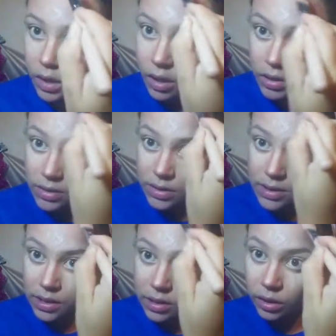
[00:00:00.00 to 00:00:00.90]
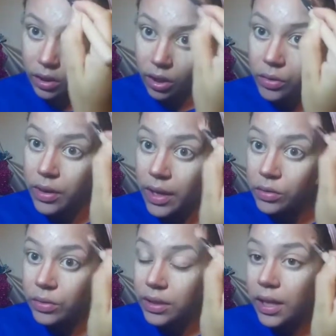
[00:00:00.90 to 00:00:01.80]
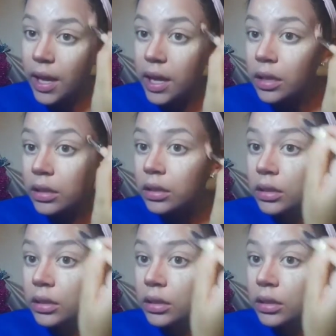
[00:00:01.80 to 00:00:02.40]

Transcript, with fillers: it's the glow that you get.